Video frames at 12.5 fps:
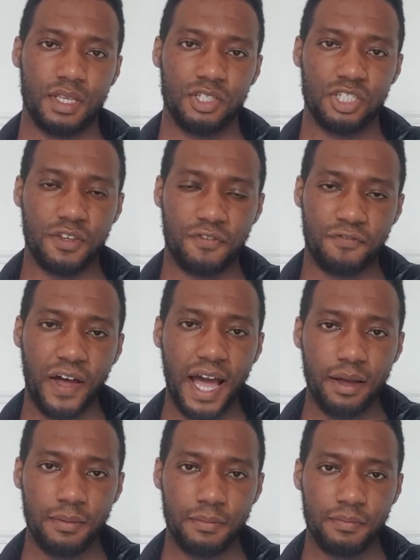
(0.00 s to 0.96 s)
She's
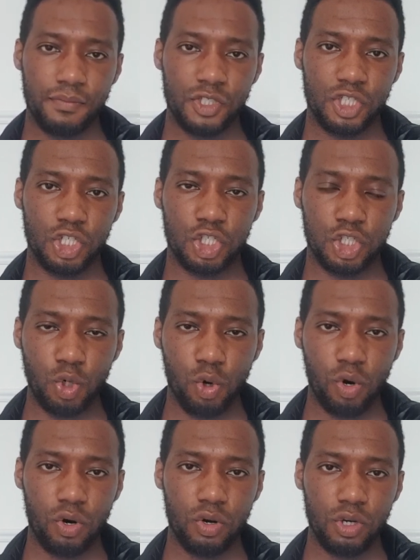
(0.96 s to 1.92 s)
fat. She's
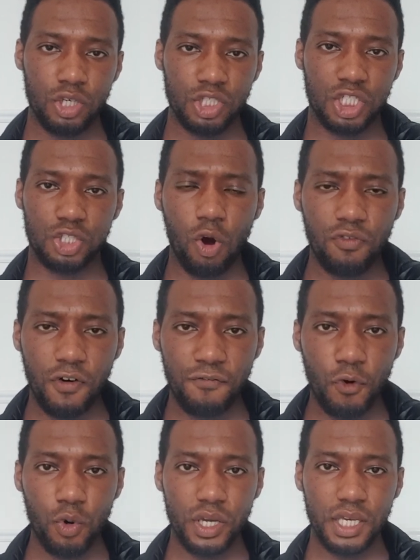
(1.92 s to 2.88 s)
short. She's over
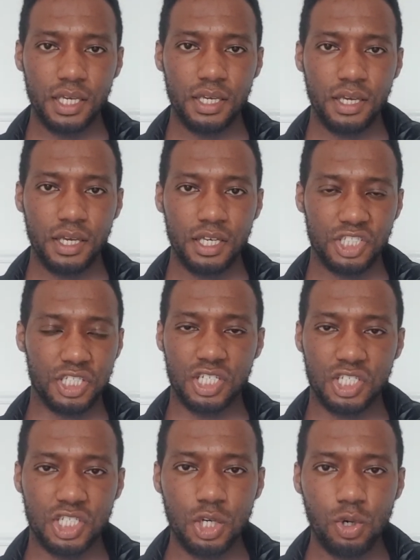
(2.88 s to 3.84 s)
40. She's
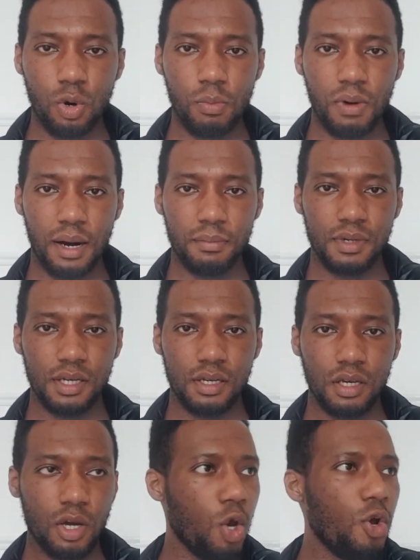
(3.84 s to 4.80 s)
a single mum.
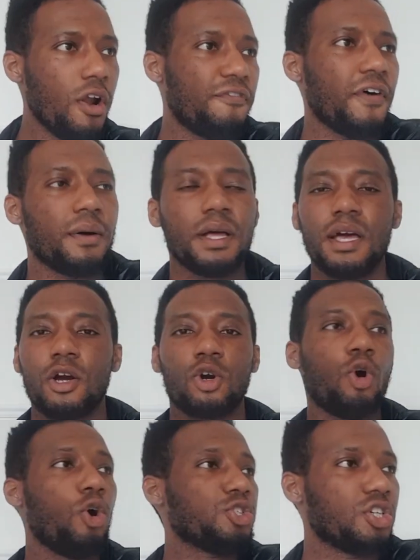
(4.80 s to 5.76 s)
Who the fuck? Of
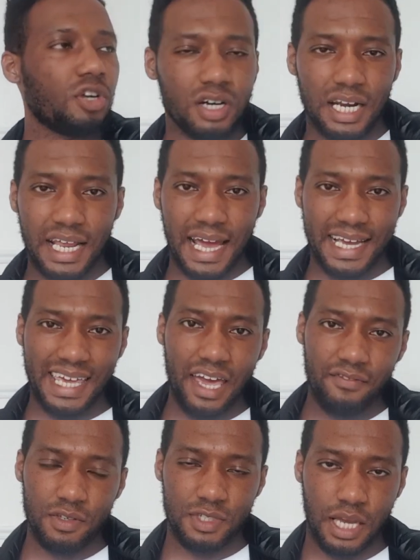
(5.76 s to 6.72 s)
course you're not going to like
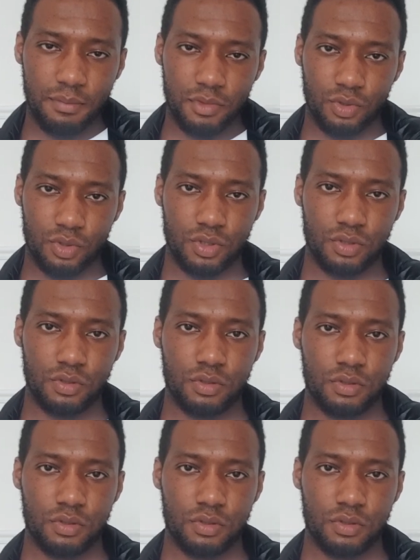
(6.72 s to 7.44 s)
Kevin Samuels.